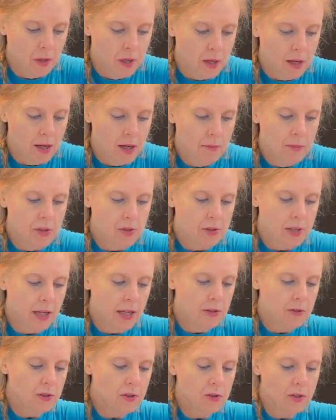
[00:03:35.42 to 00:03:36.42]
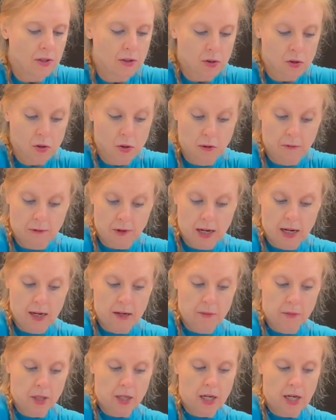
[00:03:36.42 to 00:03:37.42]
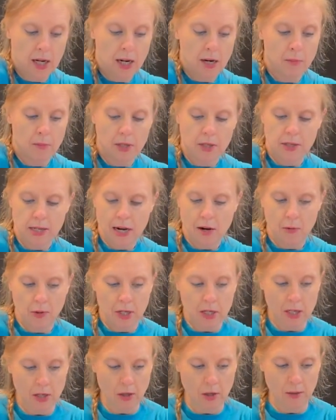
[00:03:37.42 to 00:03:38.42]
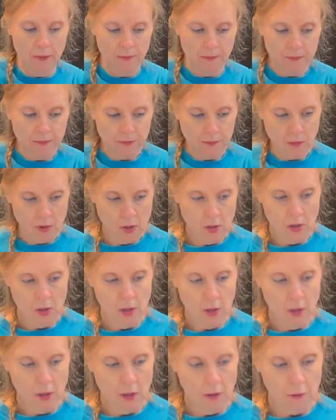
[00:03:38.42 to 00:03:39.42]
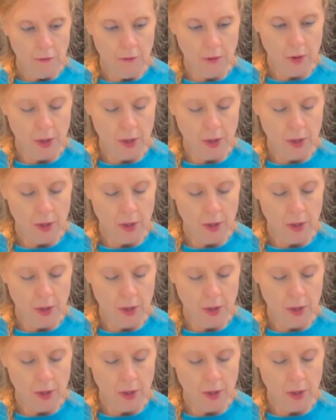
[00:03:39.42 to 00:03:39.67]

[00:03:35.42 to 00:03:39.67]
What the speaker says: And Miss Kenzie's going to sort of aim the camera down here for